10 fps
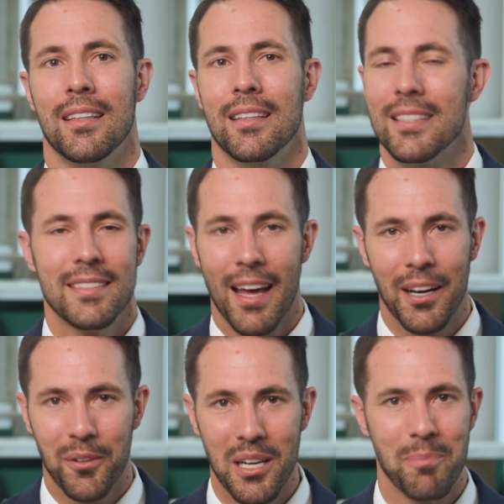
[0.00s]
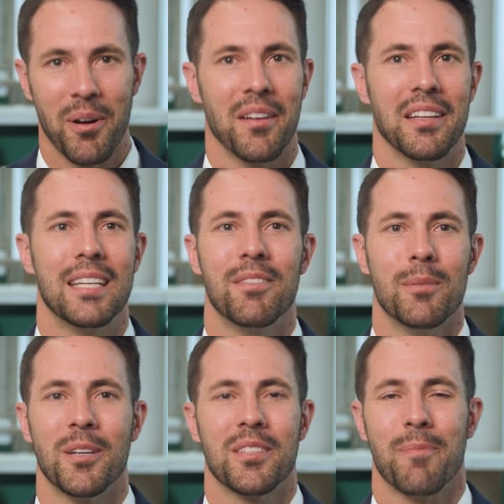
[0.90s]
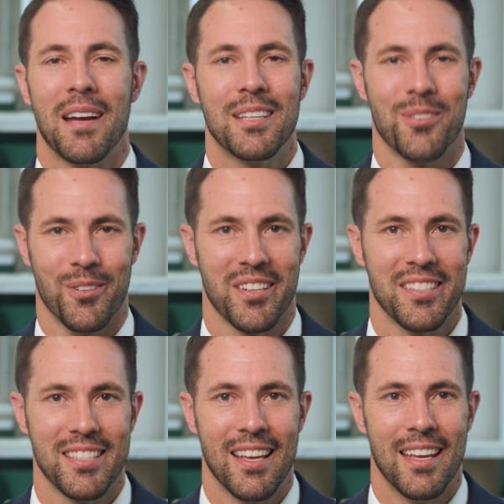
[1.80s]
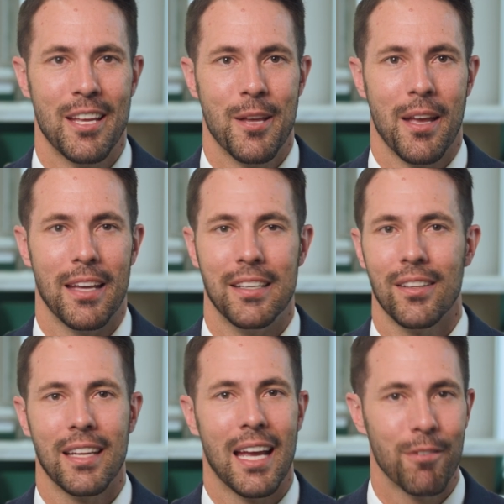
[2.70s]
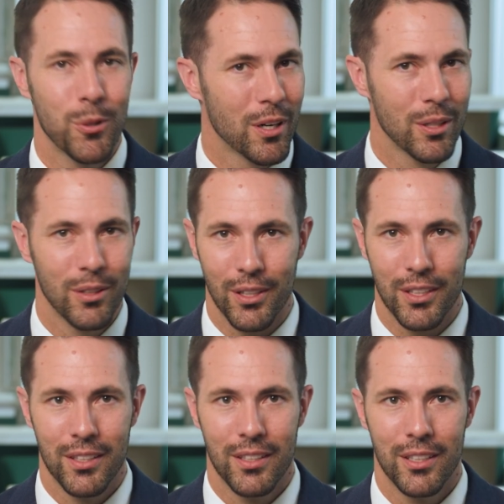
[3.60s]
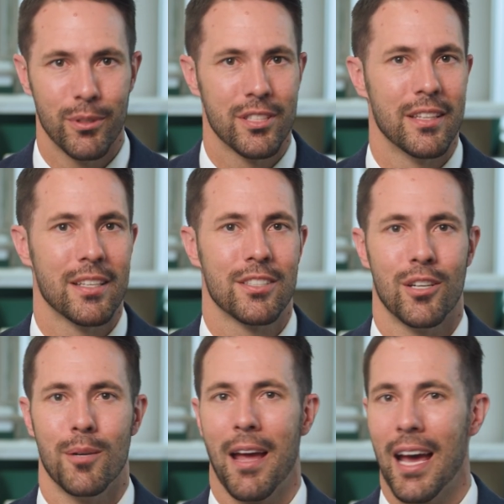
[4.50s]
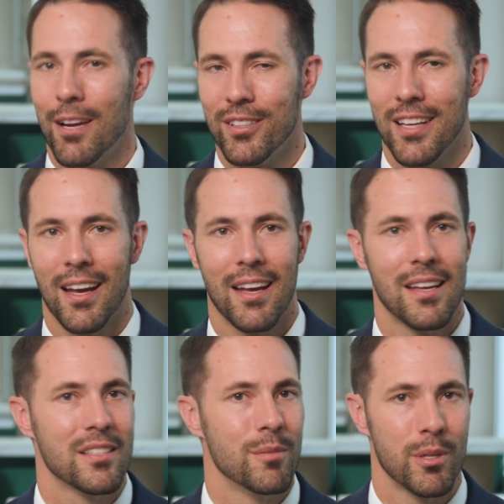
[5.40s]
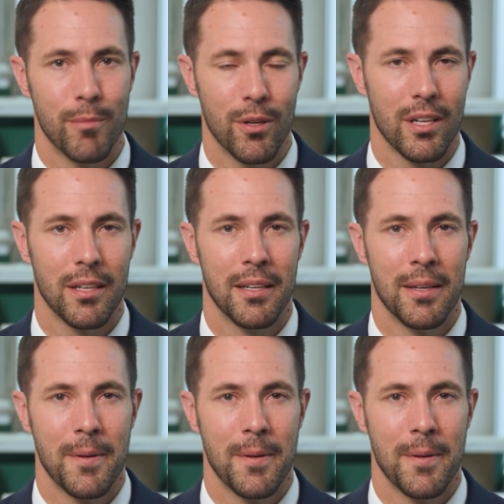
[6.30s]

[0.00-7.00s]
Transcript: This is not agreed upon even amongst spine surgeons. And nearly everywhere you look, you will see this term advertised and promoted.